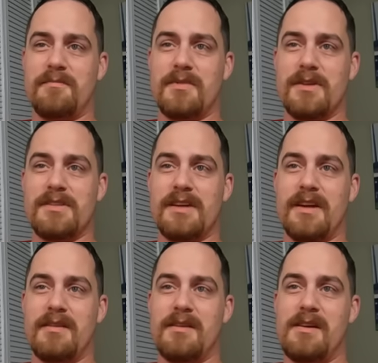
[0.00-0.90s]
But
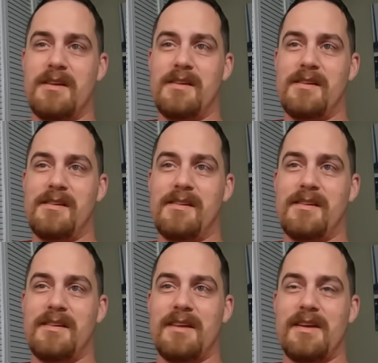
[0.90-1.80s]
uh,
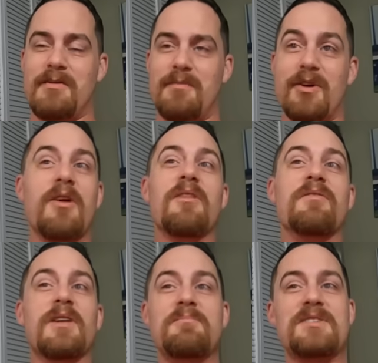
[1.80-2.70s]
anyway, but on the
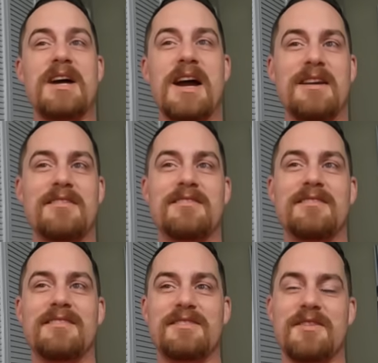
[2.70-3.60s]
flip side,
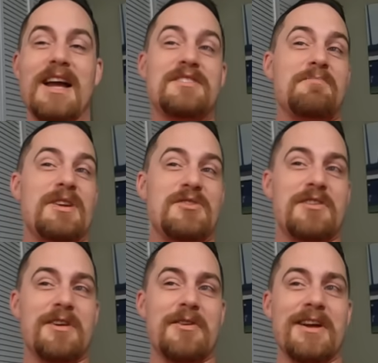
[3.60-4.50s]
so that's a bit
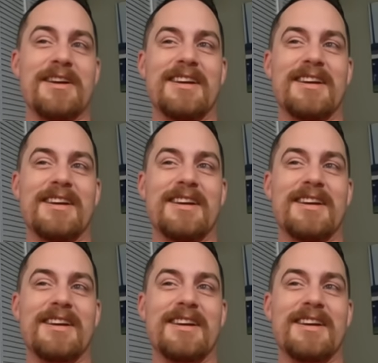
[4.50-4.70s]
triggering,